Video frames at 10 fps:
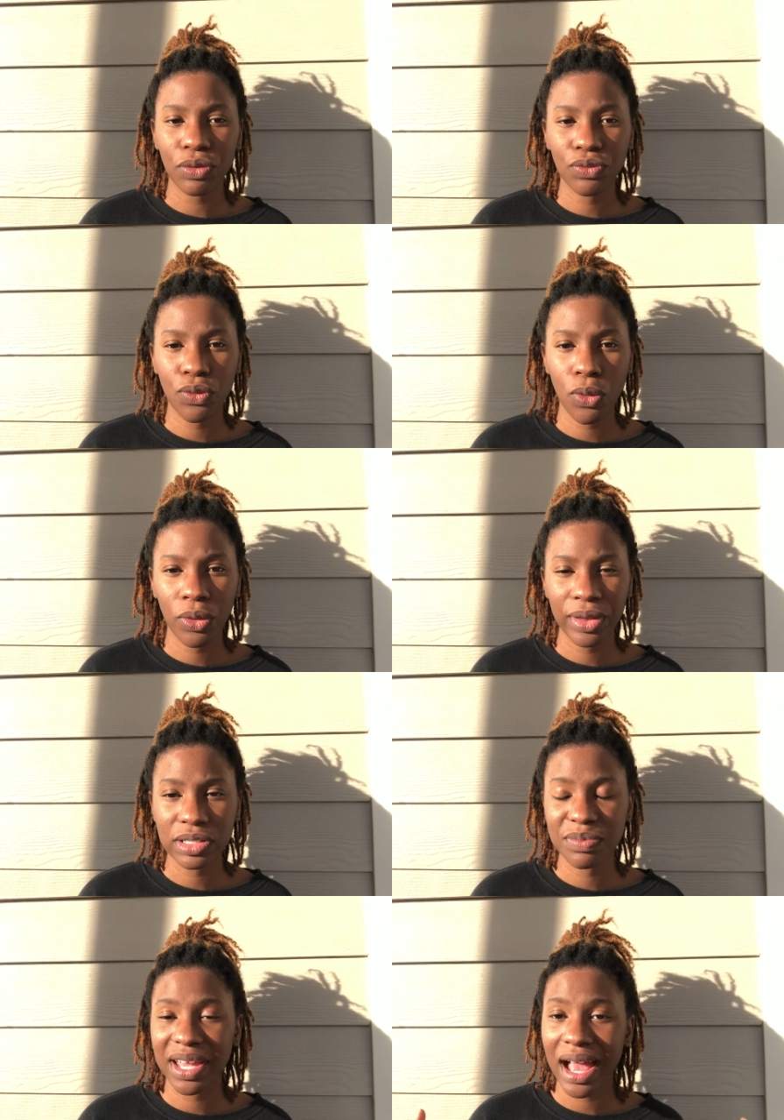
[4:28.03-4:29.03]
for there to
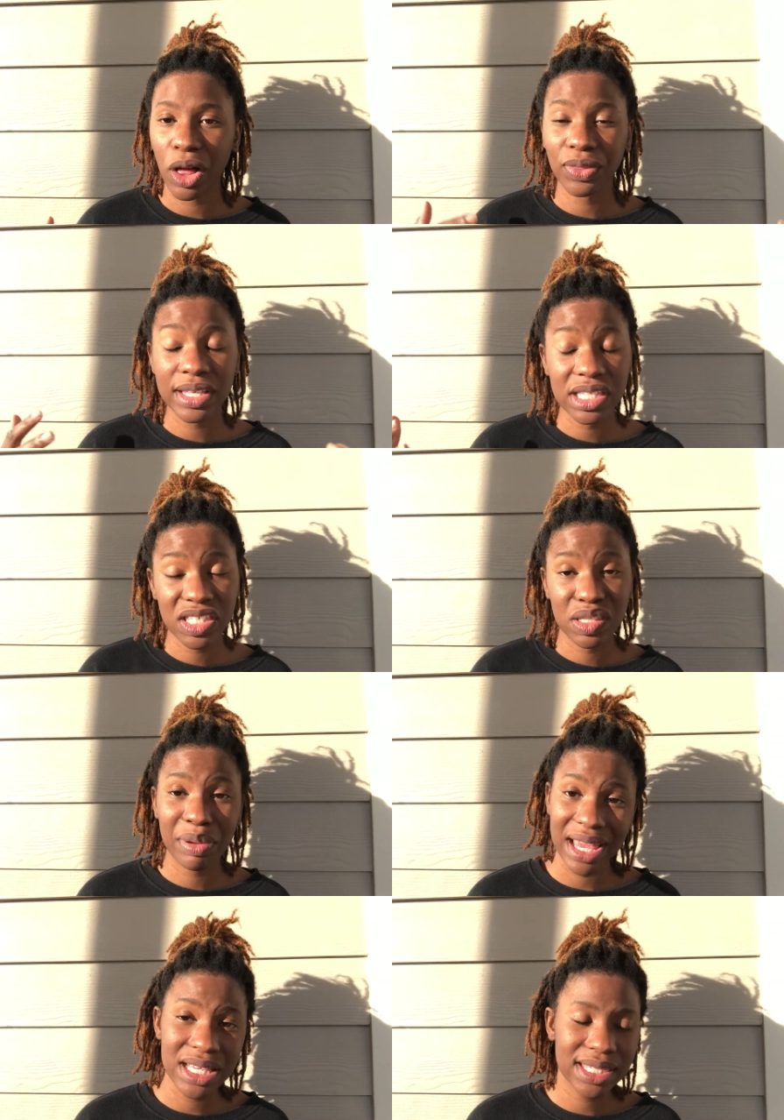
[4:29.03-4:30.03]
be a healthy
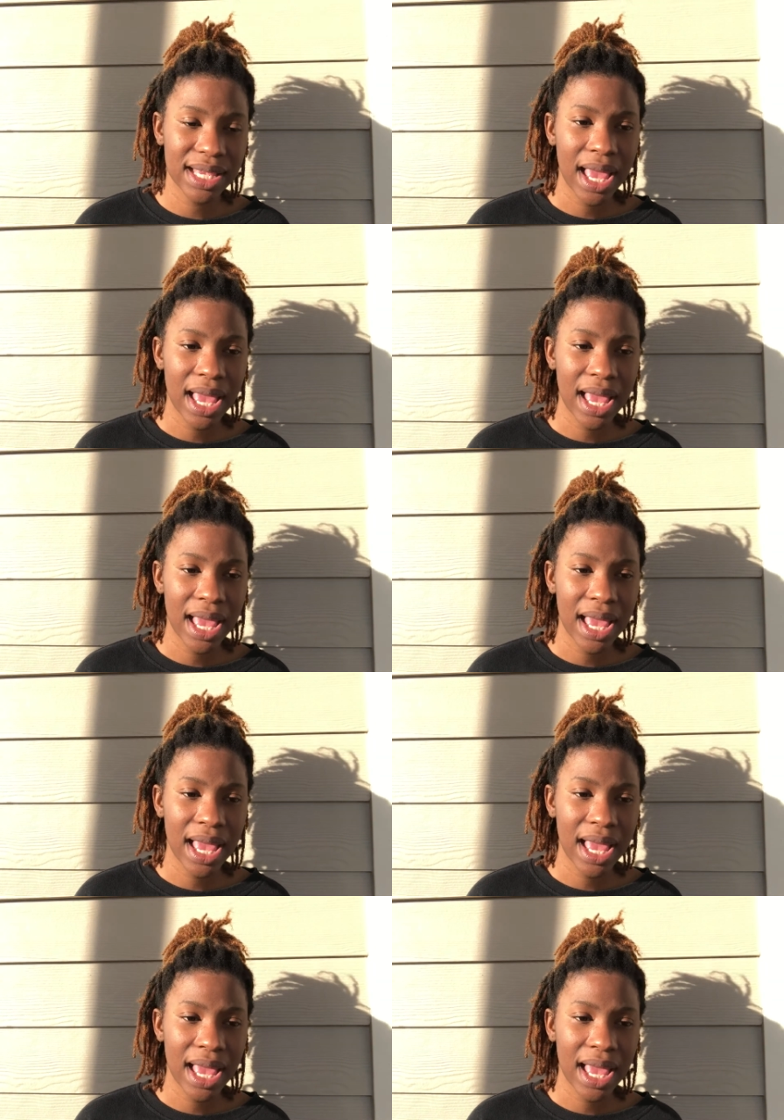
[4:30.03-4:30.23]
space